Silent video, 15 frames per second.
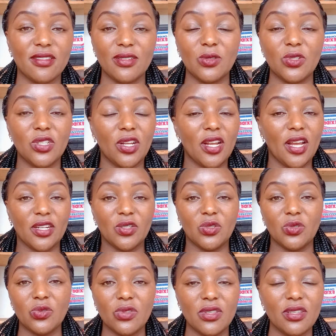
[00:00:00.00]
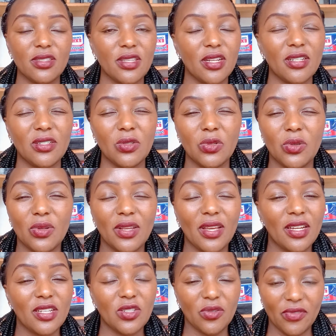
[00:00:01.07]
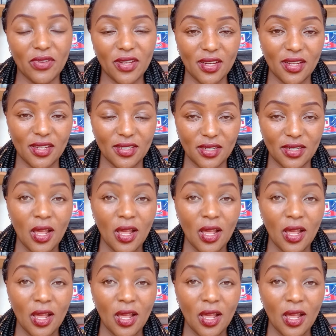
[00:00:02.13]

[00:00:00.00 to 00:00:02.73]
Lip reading: You tell her to do this and she would get offended.